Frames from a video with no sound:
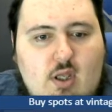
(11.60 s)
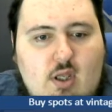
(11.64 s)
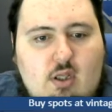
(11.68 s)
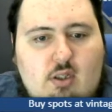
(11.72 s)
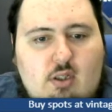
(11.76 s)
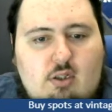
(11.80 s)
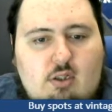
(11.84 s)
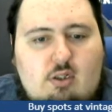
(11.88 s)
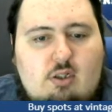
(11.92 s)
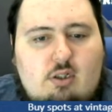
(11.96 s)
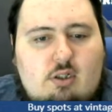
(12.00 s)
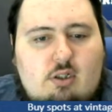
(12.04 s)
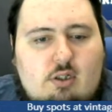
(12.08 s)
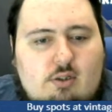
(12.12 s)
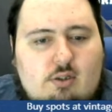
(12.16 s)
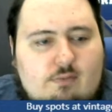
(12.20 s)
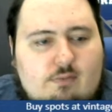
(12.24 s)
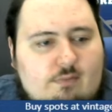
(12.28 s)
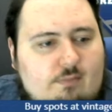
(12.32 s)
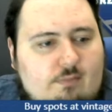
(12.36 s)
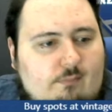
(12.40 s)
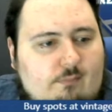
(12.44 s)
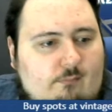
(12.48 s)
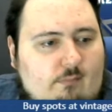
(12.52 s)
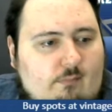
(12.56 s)

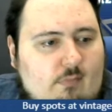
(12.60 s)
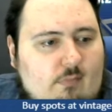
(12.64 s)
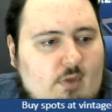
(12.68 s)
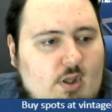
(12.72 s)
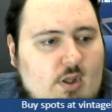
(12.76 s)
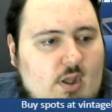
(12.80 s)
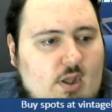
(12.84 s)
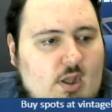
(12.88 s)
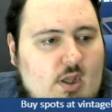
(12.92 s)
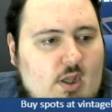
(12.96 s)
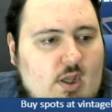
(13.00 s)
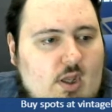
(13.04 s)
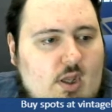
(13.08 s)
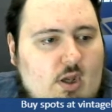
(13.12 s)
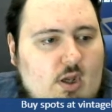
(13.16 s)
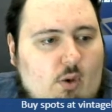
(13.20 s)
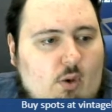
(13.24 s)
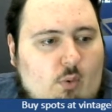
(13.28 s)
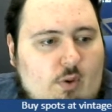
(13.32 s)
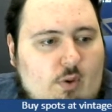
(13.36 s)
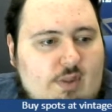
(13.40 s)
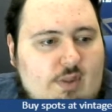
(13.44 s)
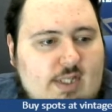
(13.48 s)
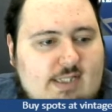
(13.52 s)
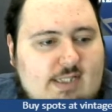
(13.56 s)

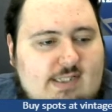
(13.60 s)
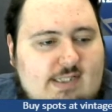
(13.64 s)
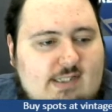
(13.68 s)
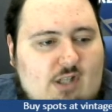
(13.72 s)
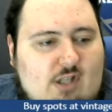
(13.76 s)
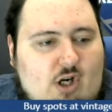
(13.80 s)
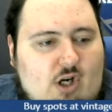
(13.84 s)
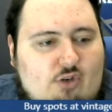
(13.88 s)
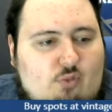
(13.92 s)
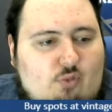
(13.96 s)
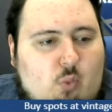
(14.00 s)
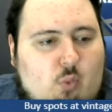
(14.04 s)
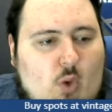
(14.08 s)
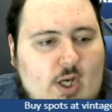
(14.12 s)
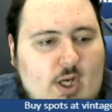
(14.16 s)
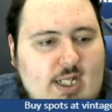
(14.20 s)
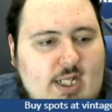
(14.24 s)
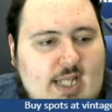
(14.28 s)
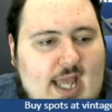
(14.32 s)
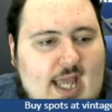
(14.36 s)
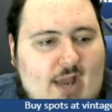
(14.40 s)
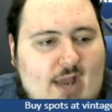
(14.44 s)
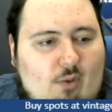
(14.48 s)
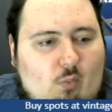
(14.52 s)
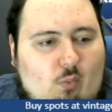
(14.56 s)
This is our 20
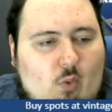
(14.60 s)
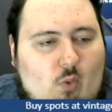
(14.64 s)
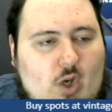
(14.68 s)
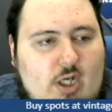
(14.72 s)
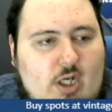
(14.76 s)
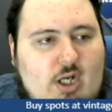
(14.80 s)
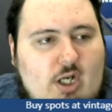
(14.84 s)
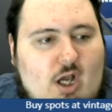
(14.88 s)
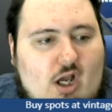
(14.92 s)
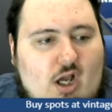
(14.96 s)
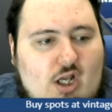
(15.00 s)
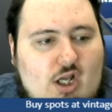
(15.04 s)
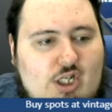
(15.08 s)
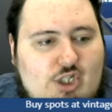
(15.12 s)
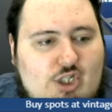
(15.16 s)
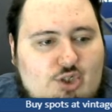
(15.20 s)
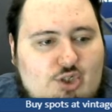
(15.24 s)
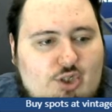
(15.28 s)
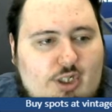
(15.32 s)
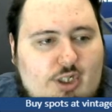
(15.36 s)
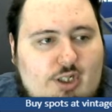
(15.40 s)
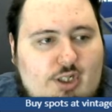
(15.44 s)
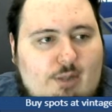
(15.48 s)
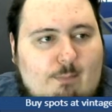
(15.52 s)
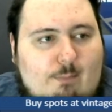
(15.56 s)
at
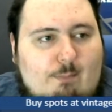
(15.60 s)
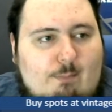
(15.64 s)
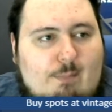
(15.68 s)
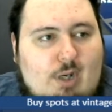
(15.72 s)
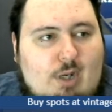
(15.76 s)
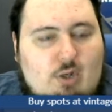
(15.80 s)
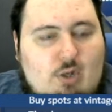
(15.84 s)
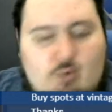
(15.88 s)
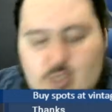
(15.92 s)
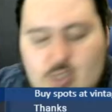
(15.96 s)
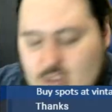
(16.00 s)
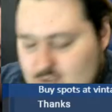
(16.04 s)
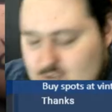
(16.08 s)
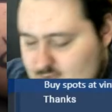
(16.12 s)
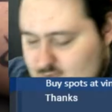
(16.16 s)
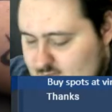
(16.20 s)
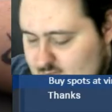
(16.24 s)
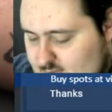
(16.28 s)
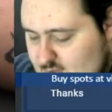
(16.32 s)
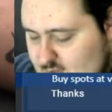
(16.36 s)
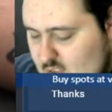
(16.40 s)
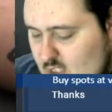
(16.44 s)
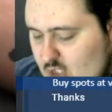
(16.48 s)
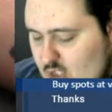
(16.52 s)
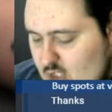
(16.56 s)
100 bonus.
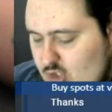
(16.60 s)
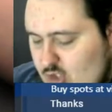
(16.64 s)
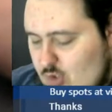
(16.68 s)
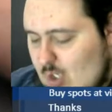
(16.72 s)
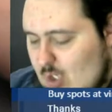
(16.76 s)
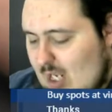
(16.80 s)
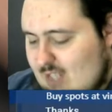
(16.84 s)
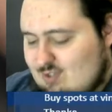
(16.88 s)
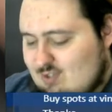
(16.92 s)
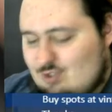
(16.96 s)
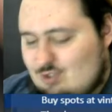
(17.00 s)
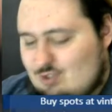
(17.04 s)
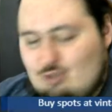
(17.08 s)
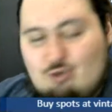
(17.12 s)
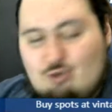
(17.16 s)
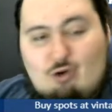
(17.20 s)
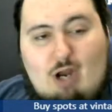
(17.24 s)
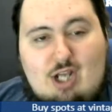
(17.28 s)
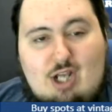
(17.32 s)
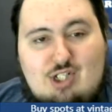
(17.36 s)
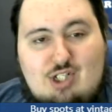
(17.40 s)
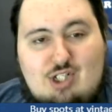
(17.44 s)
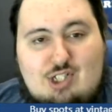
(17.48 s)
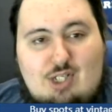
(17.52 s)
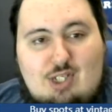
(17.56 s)
You guys
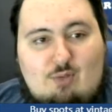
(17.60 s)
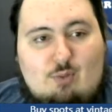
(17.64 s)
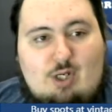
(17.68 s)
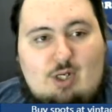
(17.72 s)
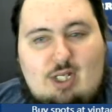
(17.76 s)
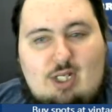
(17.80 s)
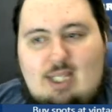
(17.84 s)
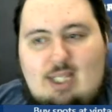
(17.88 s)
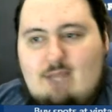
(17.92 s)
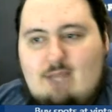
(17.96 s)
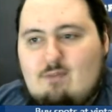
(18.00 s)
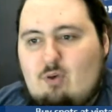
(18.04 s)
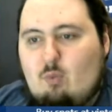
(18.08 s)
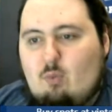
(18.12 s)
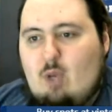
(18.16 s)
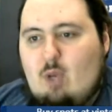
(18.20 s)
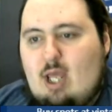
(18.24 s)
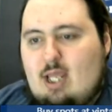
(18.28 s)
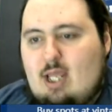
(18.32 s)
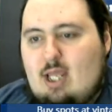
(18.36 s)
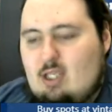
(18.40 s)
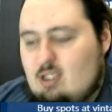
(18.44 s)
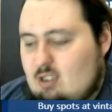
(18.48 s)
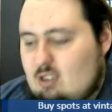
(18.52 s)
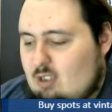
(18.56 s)
crushed it. We're going to give it
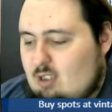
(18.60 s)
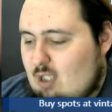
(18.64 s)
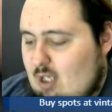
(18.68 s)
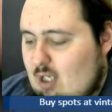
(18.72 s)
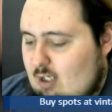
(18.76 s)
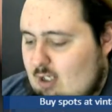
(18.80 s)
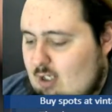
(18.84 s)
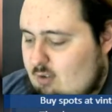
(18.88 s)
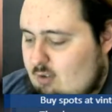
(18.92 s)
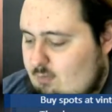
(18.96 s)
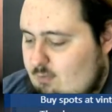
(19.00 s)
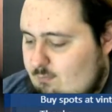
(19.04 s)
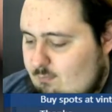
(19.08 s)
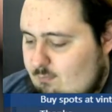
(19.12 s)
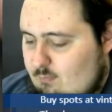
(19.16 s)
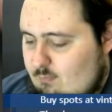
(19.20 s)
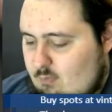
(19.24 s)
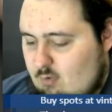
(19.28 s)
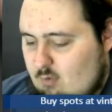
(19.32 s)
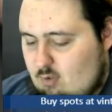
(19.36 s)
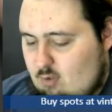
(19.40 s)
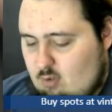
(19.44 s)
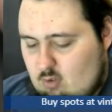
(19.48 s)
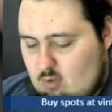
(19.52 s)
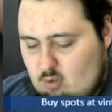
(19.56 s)
away. Good luck.
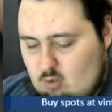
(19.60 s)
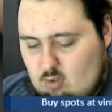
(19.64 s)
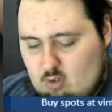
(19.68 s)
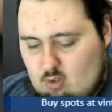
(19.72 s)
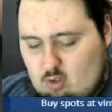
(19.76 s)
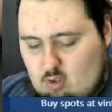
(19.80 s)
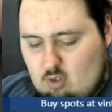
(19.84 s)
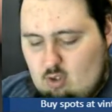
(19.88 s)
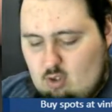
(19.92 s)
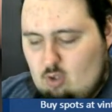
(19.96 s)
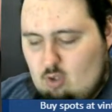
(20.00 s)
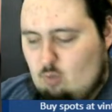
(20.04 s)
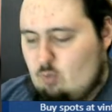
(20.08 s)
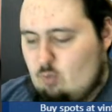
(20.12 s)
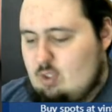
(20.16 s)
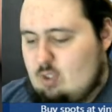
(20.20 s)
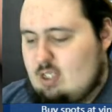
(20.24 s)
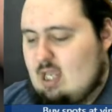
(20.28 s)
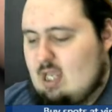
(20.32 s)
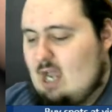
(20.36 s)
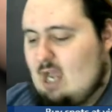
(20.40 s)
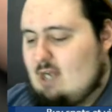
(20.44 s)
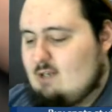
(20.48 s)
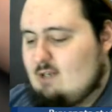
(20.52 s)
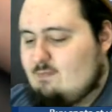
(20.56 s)
We
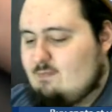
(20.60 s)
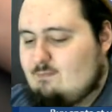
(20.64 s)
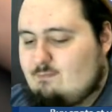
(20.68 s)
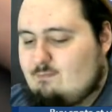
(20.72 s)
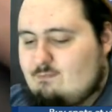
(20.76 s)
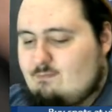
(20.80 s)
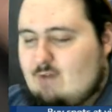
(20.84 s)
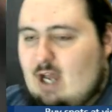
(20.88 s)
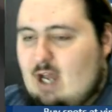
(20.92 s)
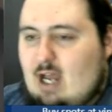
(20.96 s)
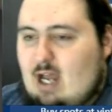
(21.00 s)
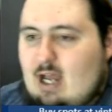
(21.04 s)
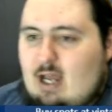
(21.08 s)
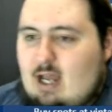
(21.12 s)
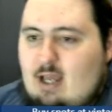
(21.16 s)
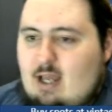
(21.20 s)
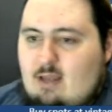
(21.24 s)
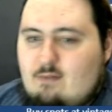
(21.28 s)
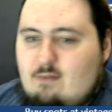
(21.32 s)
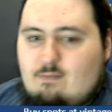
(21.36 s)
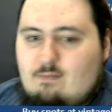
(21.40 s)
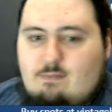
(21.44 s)
got a 5.